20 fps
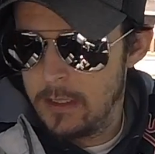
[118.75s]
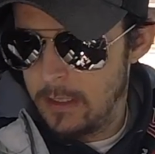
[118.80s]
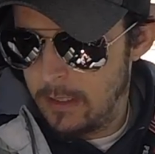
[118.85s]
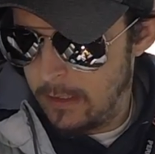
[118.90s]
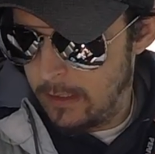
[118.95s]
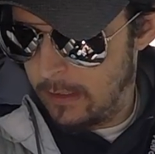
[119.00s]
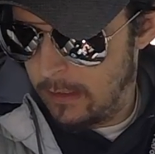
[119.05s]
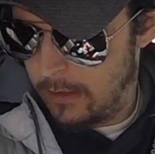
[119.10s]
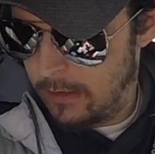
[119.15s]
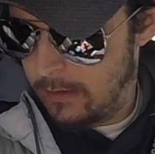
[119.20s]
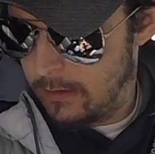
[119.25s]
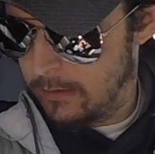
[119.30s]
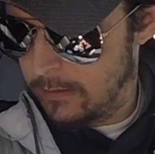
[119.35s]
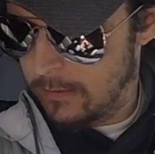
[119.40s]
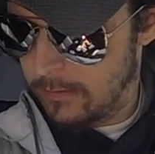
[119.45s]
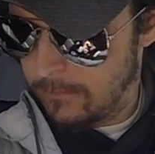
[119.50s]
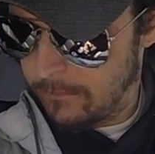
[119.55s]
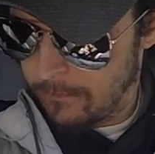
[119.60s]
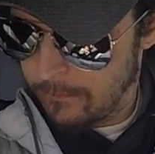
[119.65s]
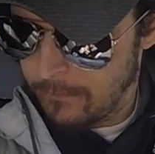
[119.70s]
and
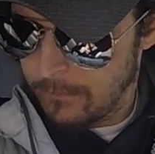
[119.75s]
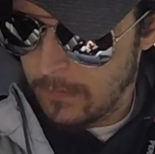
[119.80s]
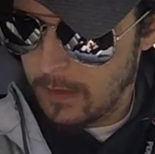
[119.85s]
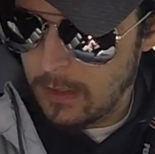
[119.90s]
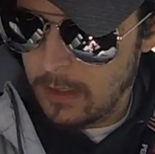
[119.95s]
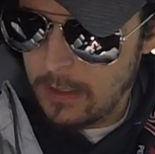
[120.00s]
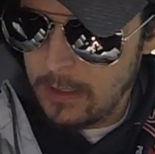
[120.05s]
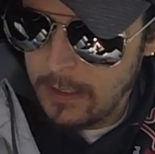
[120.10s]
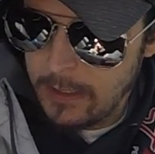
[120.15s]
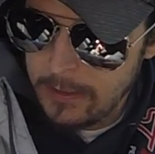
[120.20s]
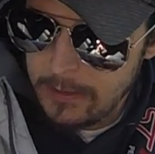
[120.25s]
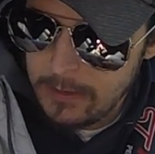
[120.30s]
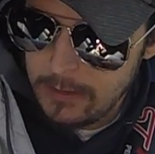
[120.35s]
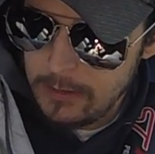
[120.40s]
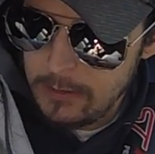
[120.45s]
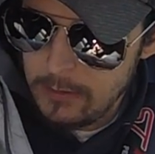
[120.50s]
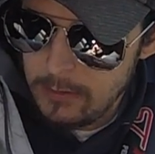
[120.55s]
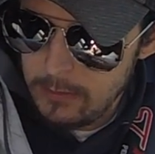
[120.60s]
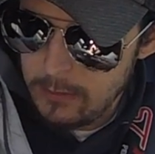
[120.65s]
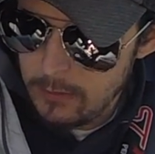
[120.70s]
kind
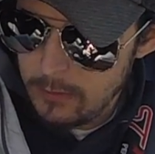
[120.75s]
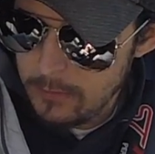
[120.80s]
of do